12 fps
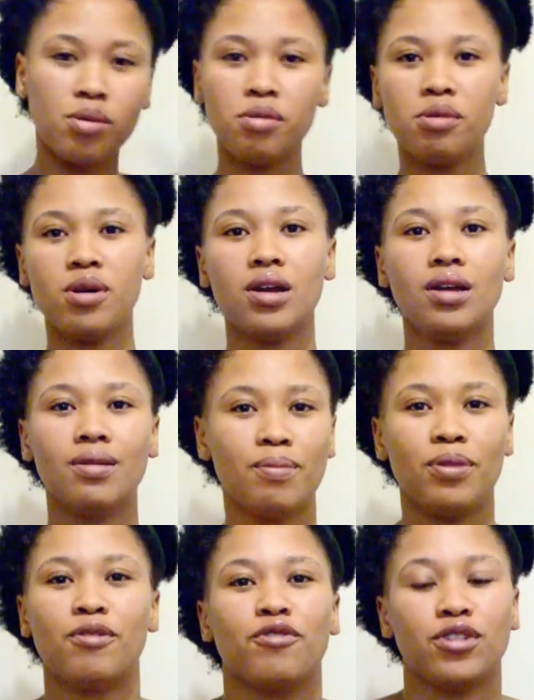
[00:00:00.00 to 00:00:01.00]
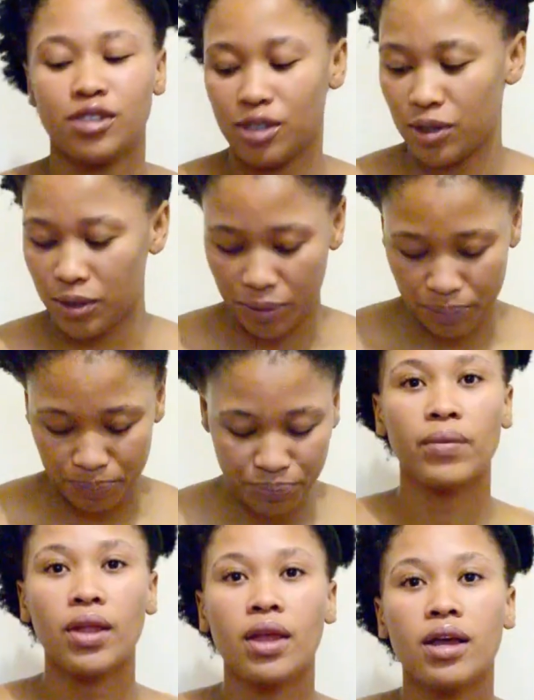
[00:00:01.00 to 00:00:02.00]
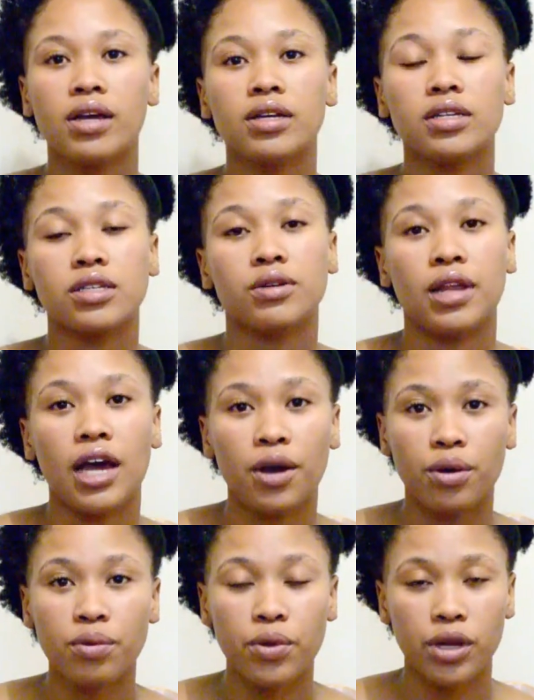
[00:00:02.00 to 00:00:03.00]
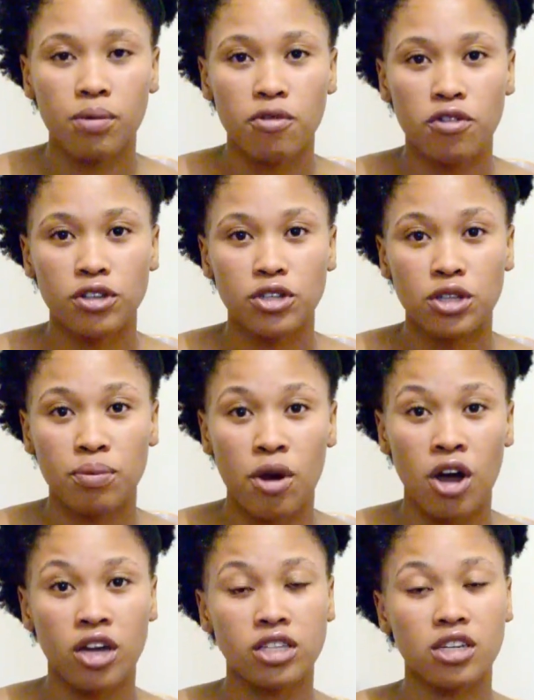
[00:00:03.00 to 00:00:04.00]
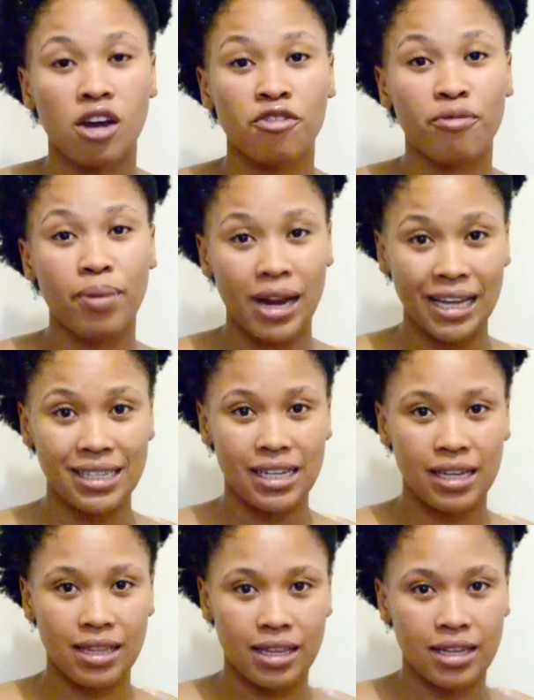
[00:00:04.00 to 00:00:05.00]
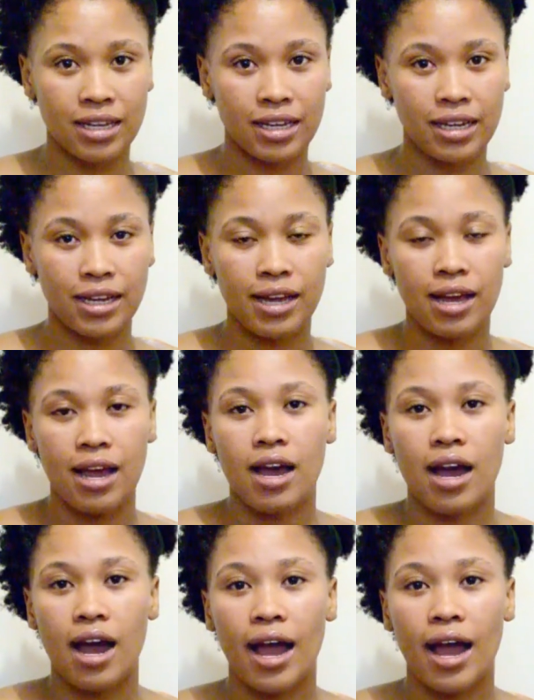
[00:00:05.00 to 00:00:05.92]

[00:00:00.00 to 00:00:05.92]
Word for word: Ooh, feels good. So now we're going to move on to the part of plaiting the hair.